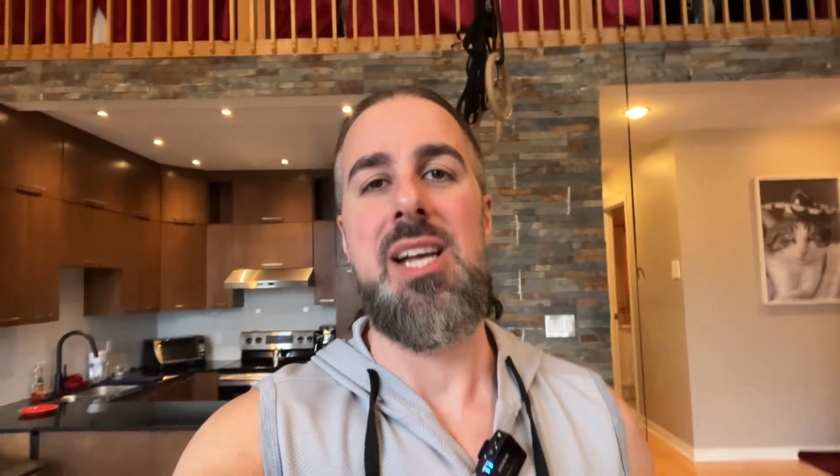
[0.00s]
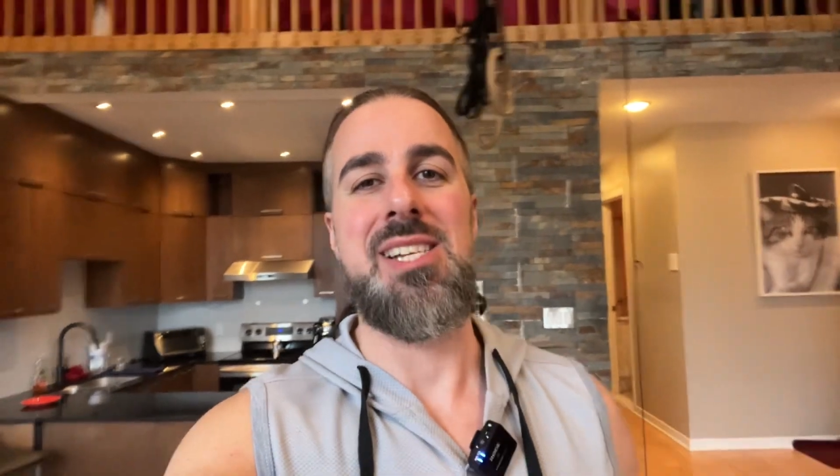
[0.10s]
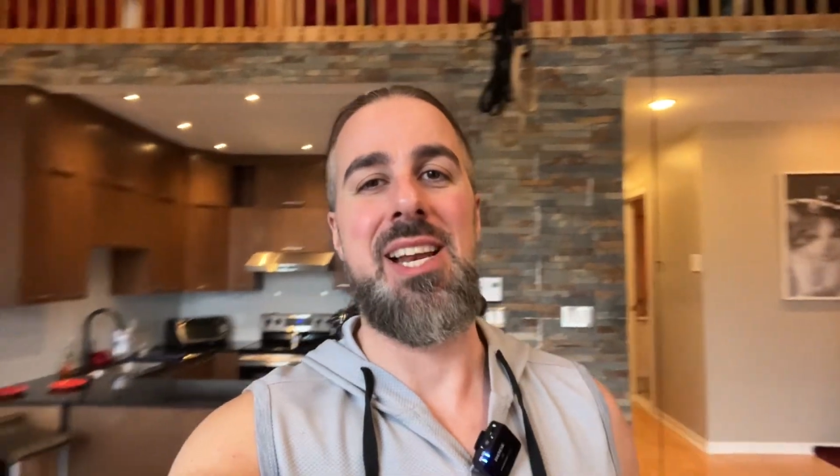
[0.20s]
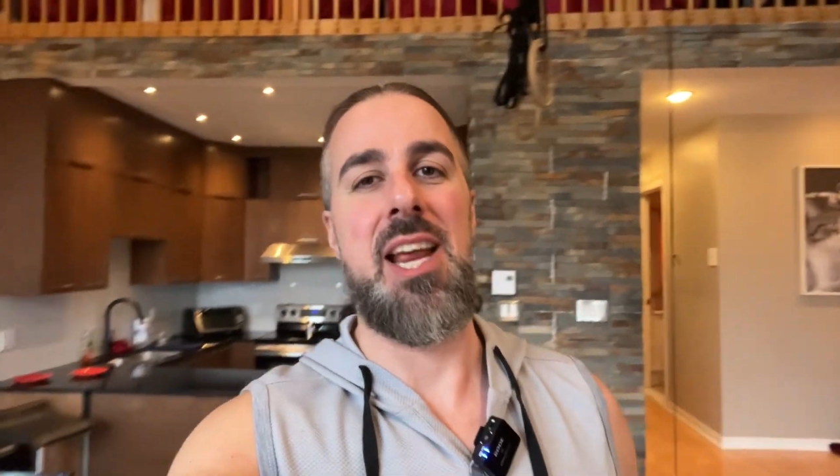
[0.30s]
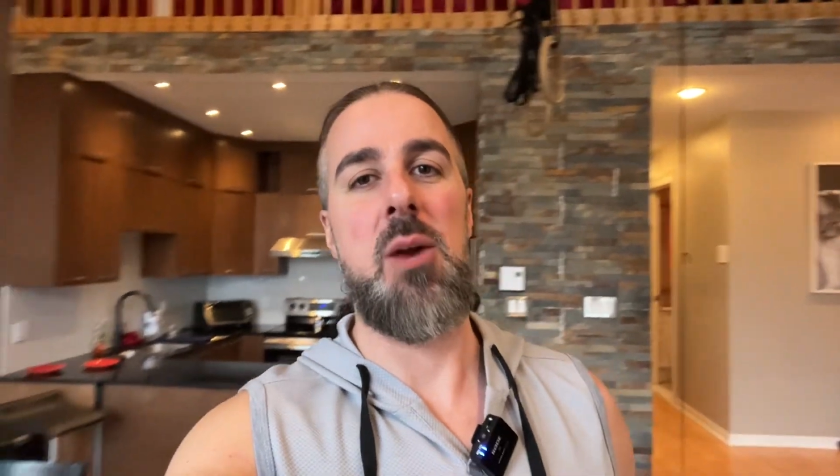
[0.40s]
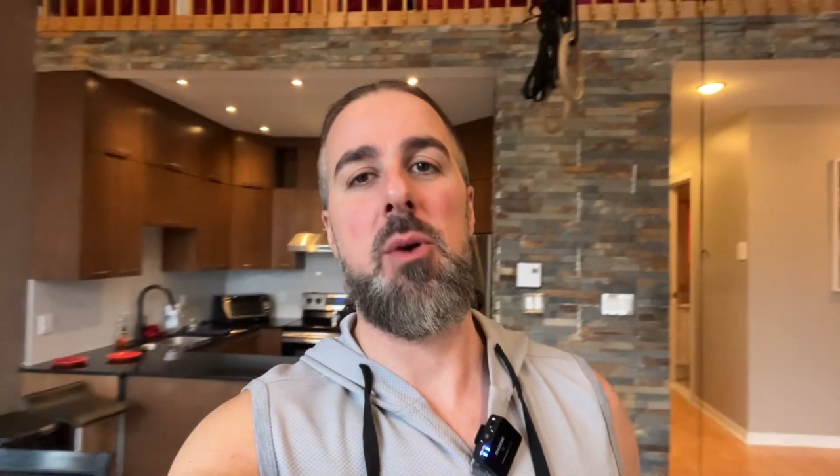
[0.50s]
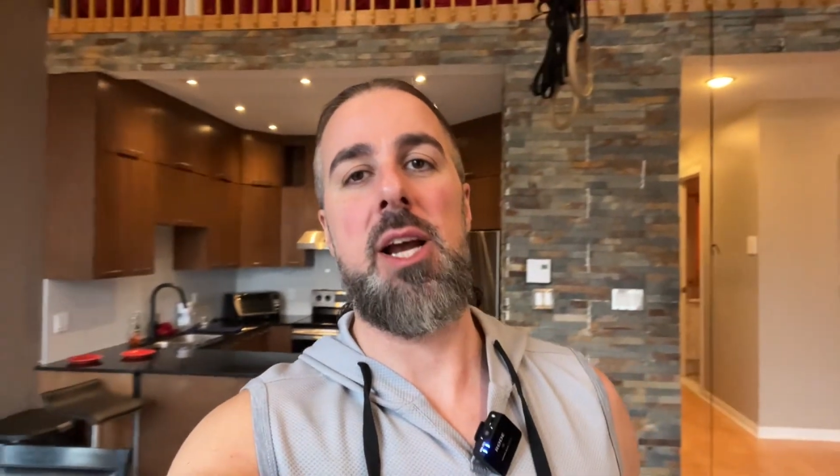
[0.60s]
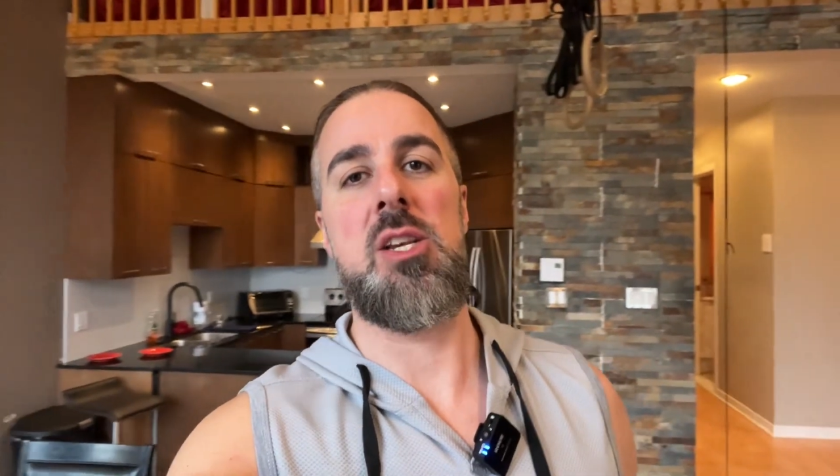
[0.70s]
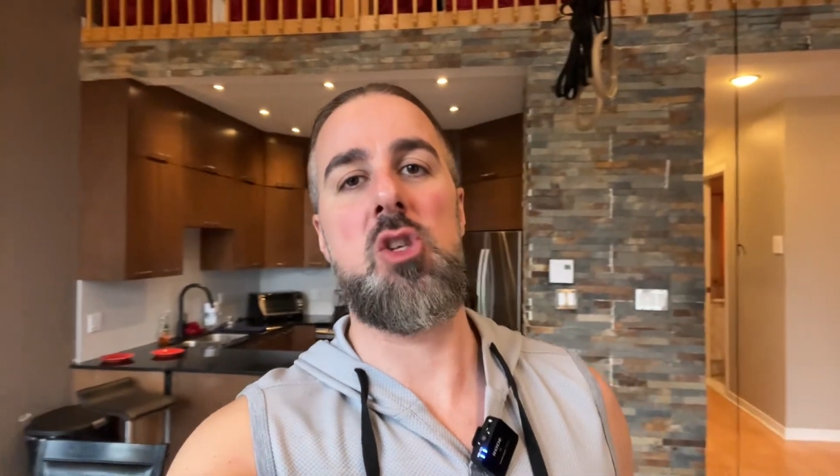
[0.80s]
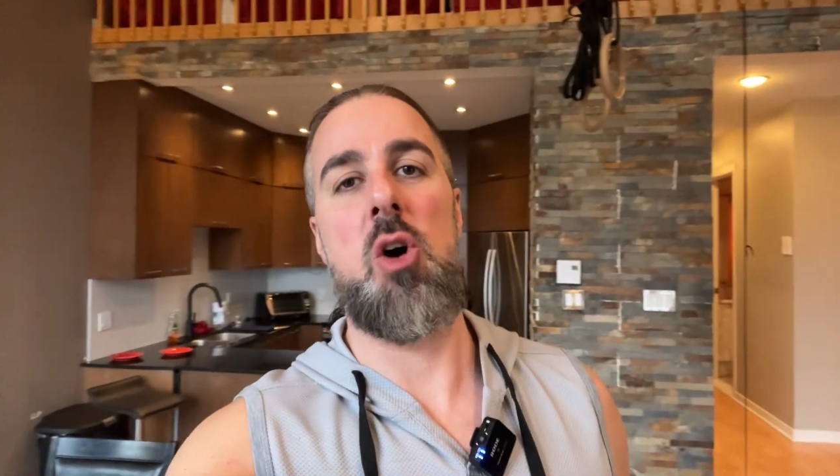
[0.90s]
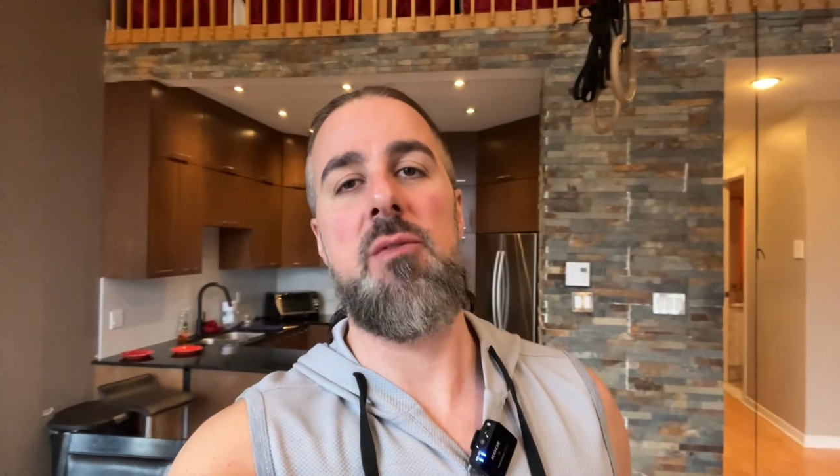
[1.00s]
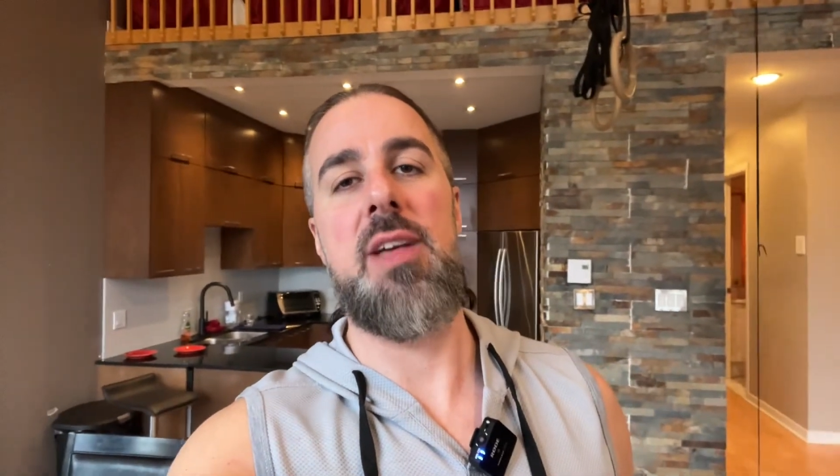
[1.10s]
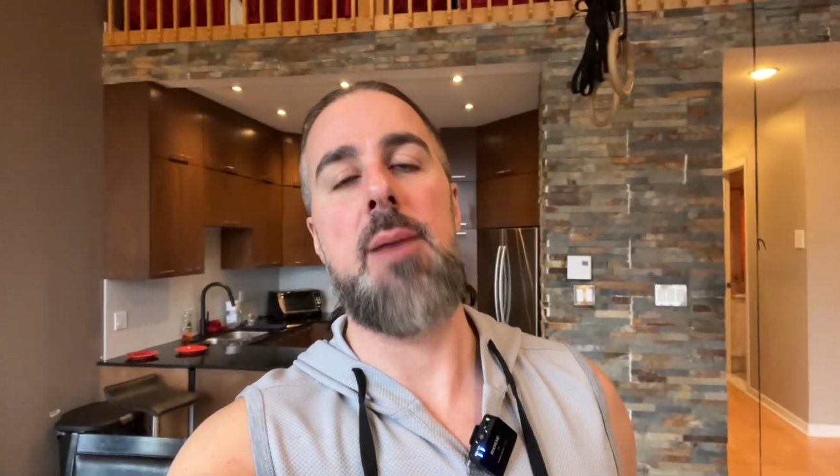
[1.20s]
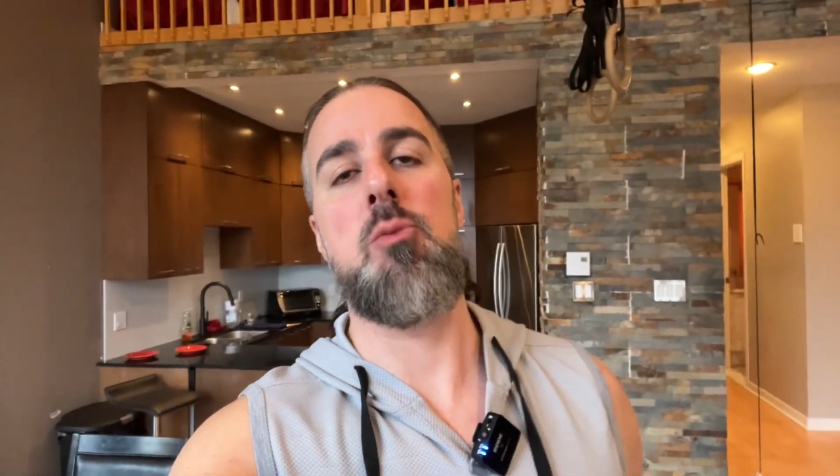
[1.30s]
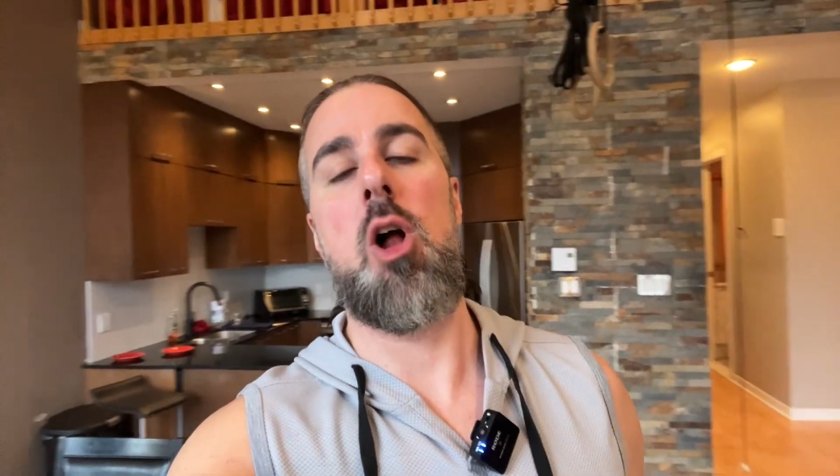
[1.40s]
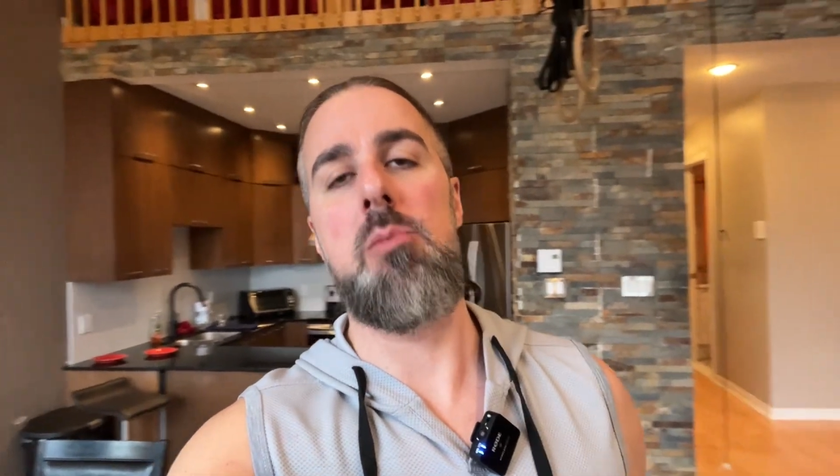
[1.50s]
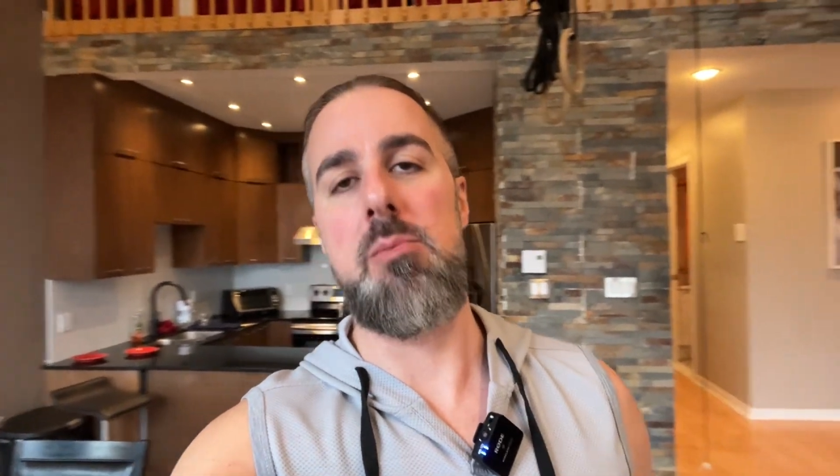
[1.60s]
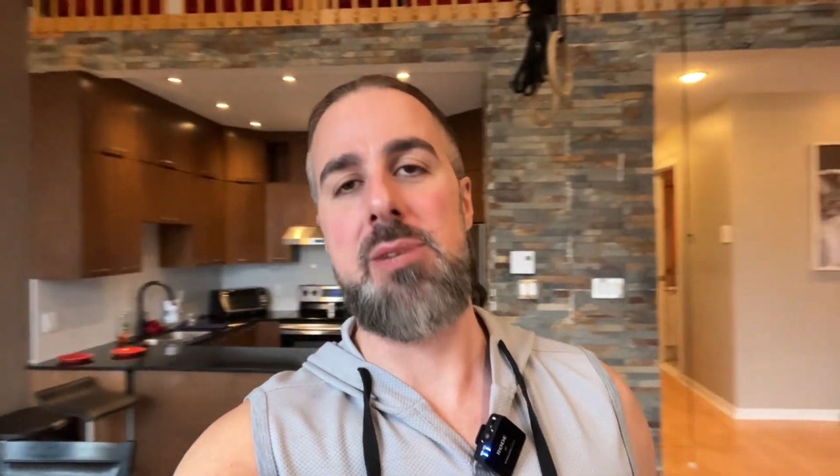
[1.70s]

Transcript: Today we're going to solve that problem